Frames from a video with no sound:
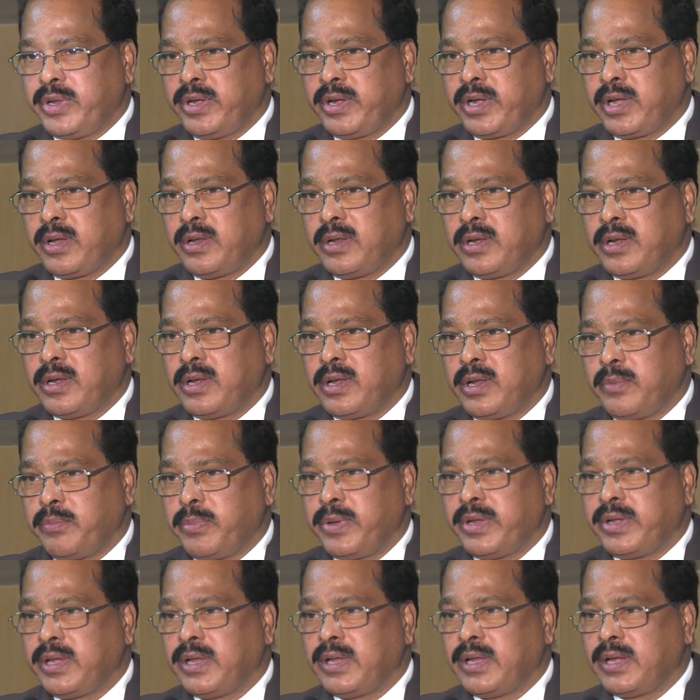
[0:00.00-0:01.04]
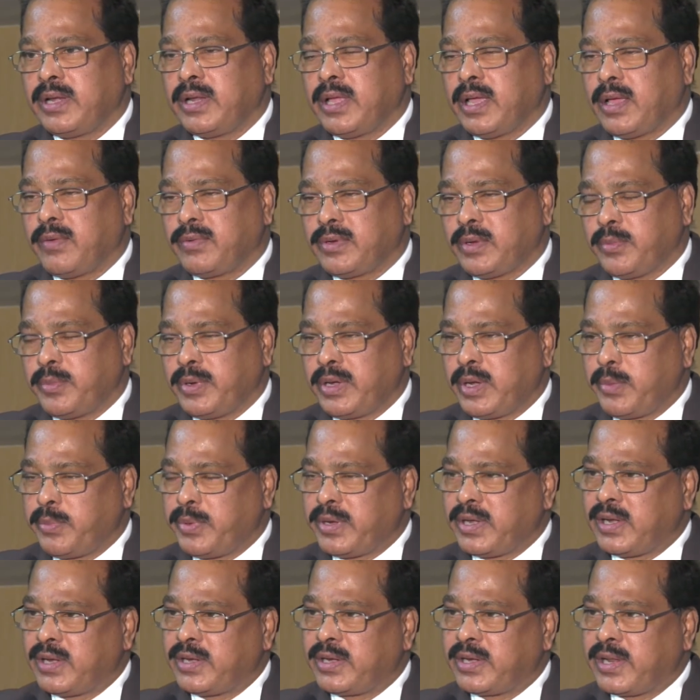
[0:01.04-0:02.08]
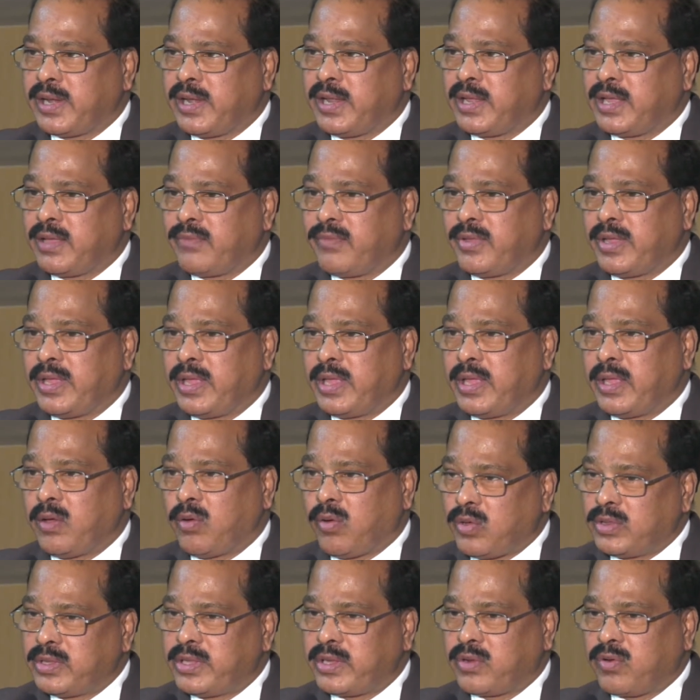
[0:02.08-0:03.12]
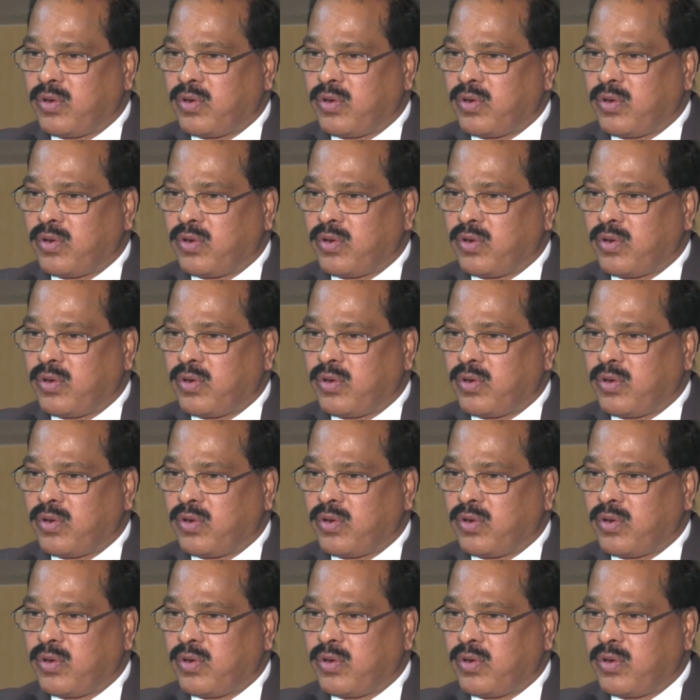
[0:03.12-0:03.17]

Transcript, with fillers: been re repeating, I have been repeatedly telling uh, all the